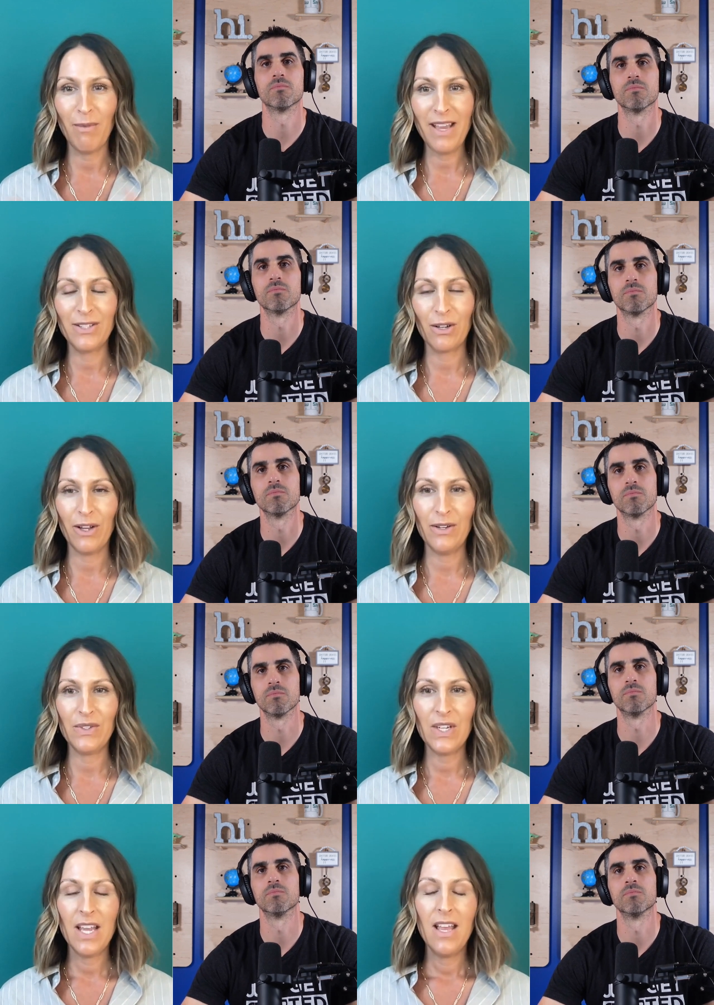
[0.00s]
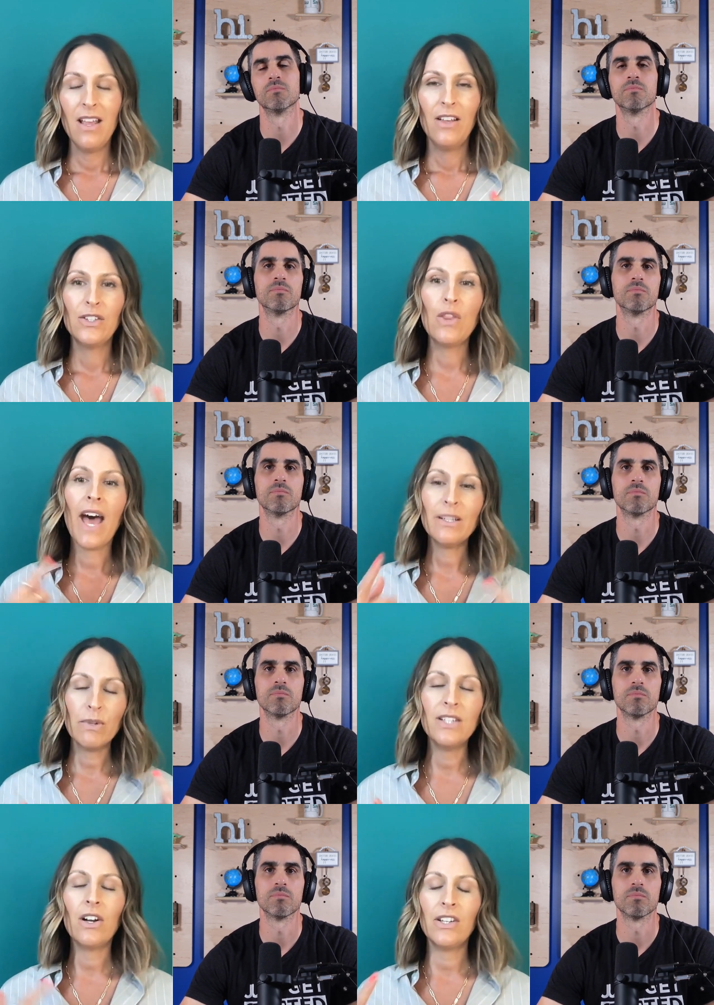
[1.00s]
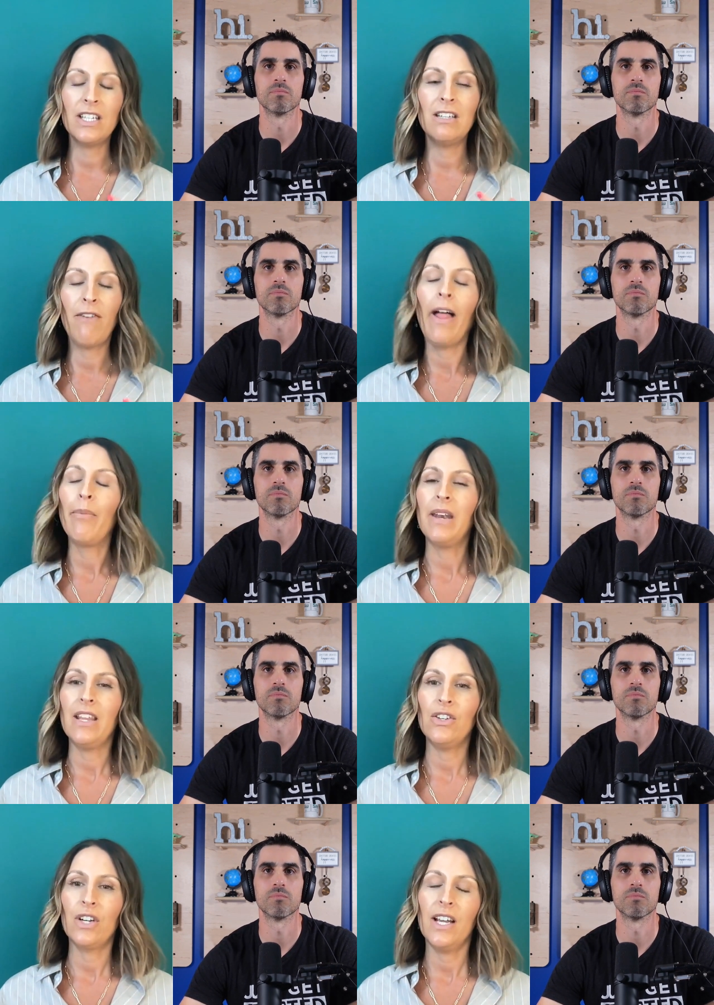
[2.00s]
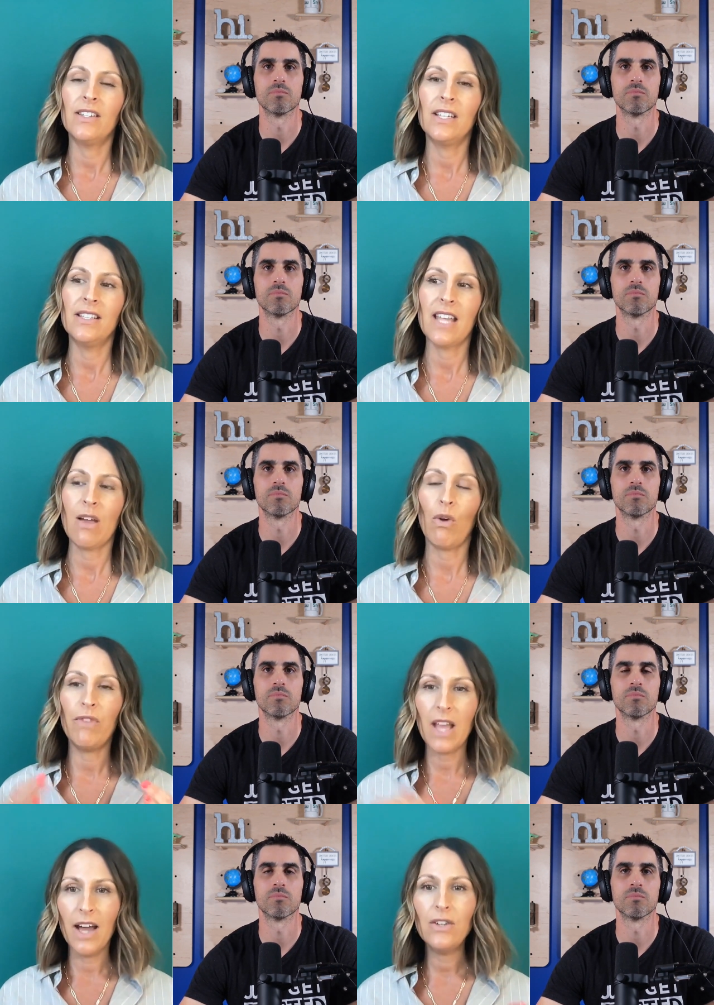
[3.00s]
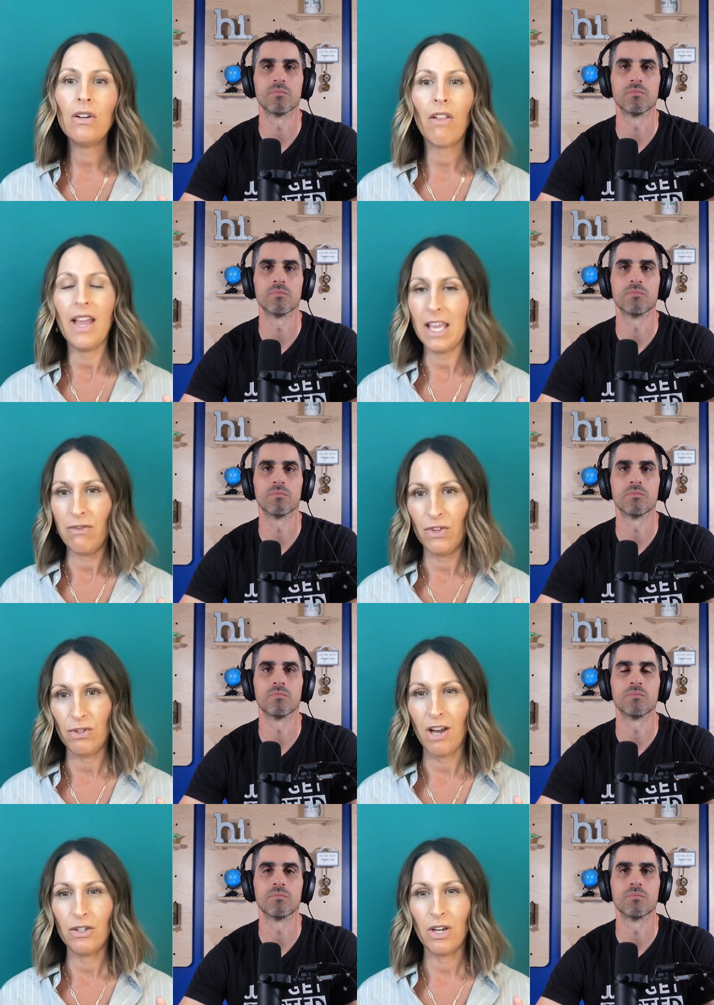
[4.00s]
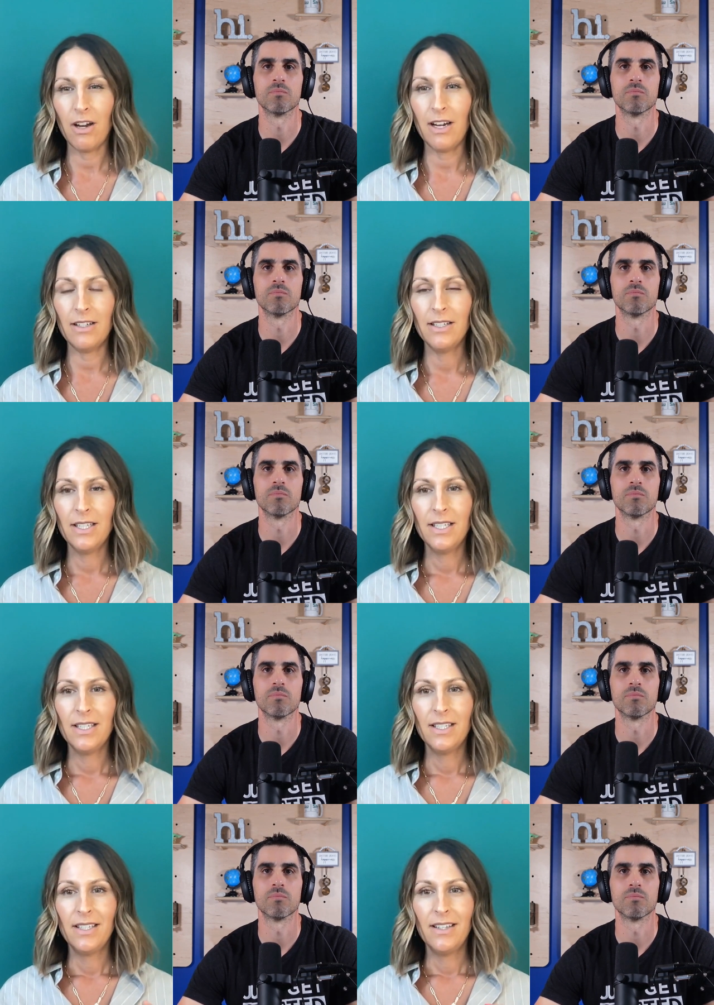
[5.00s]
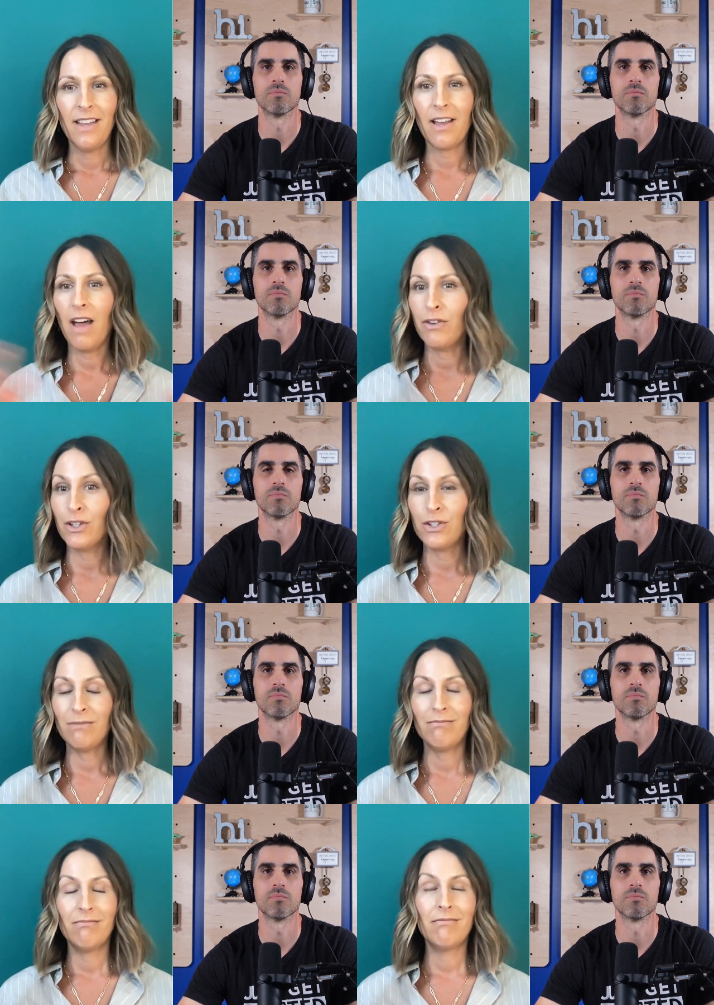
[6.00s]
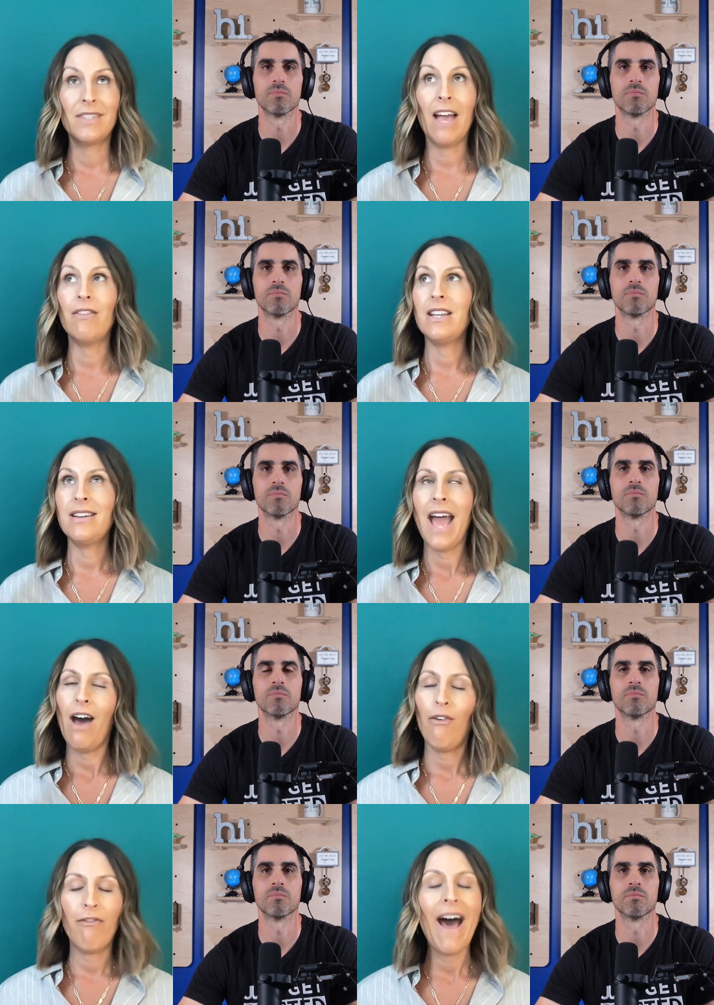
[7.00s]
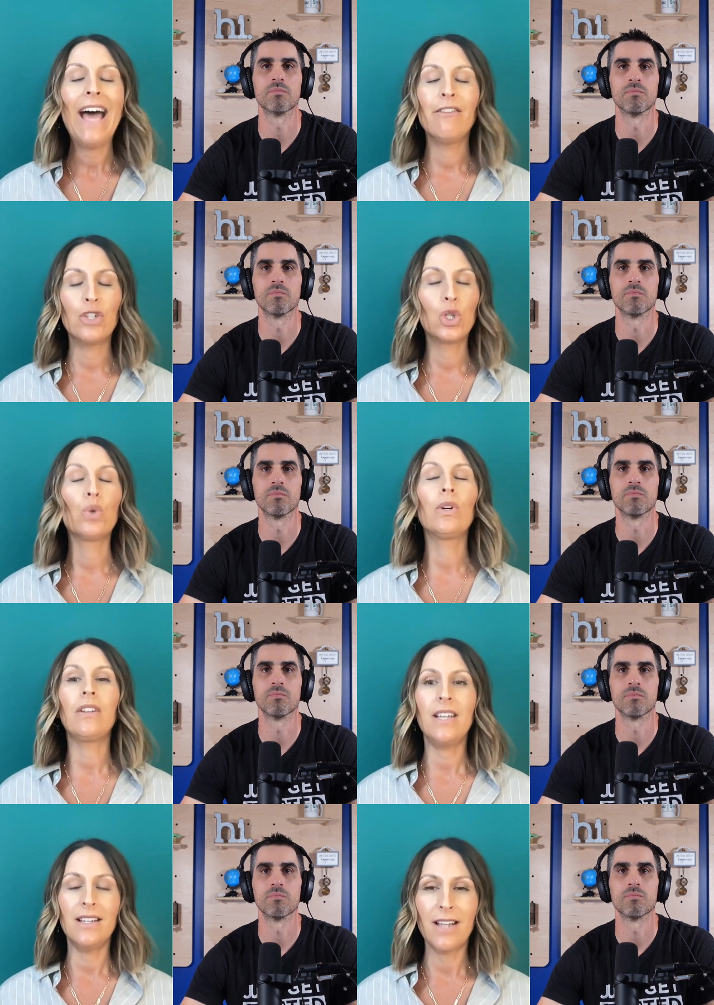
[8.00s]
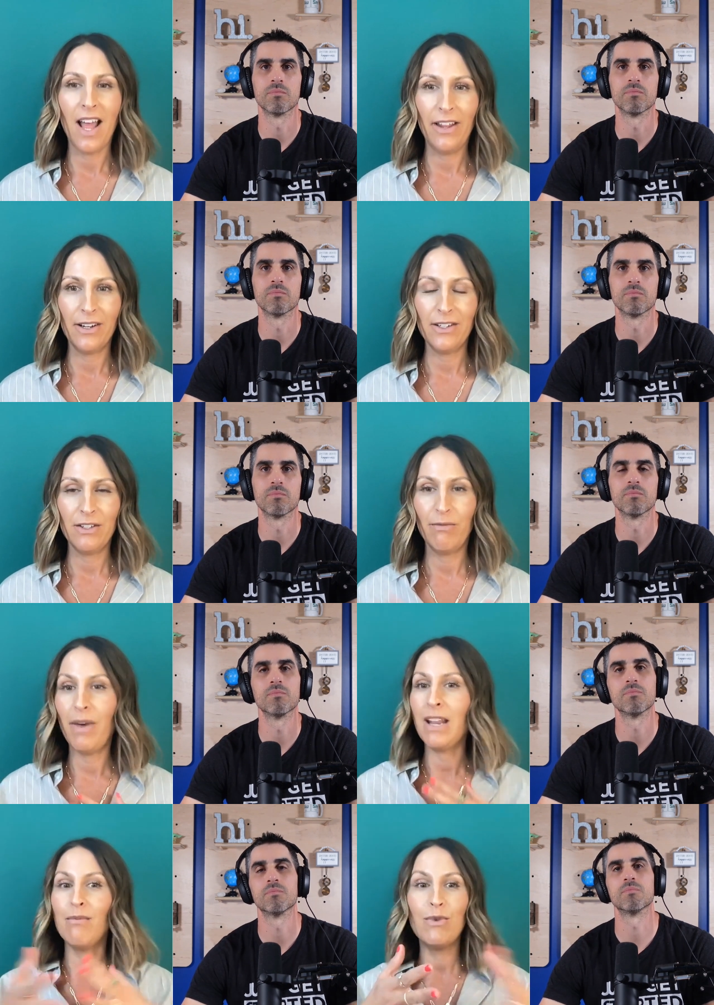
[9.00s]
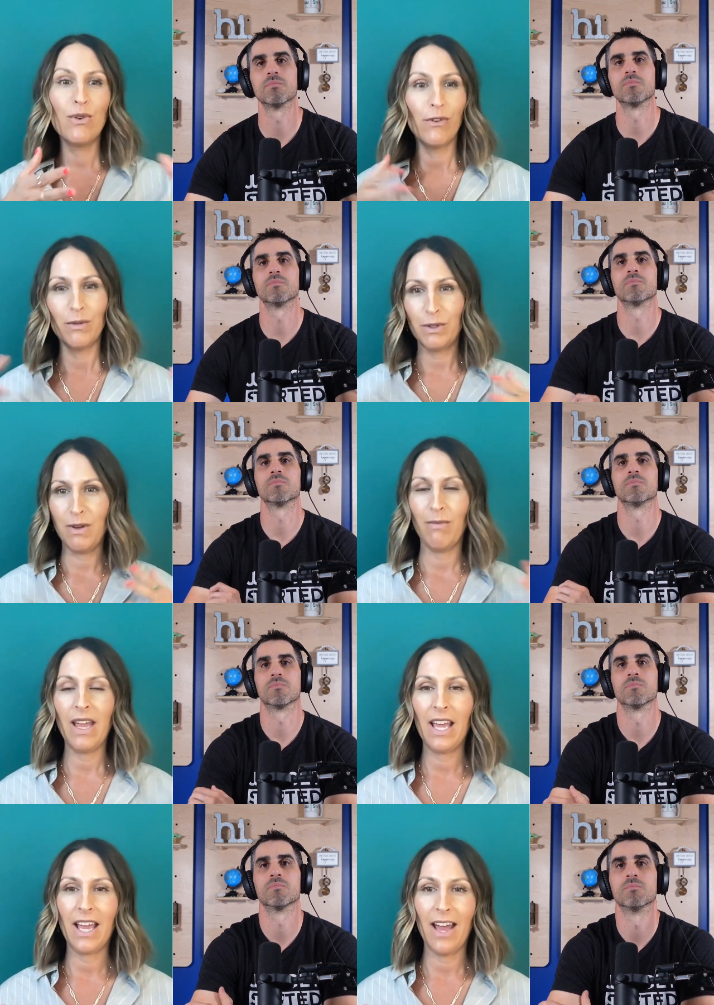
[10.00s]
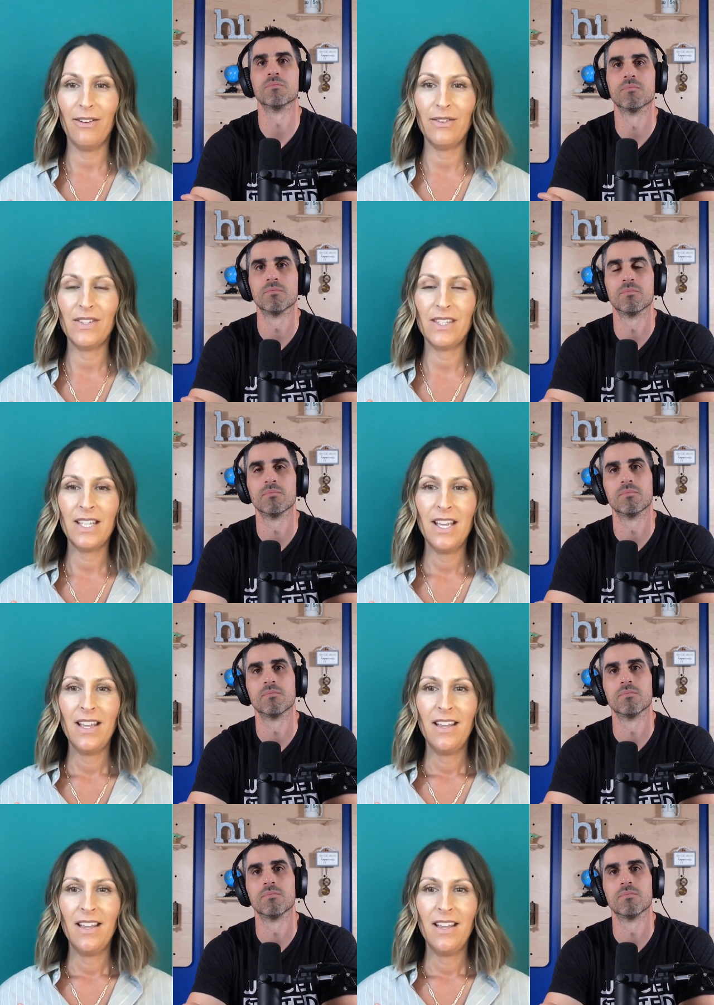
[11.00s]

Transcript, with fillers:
Speaker 1: when the banks are closed. So that's when they started to develop an interest in saying, well, if the underlying infrastructure that covers 70 now $5 trillion of money moved between bank accounts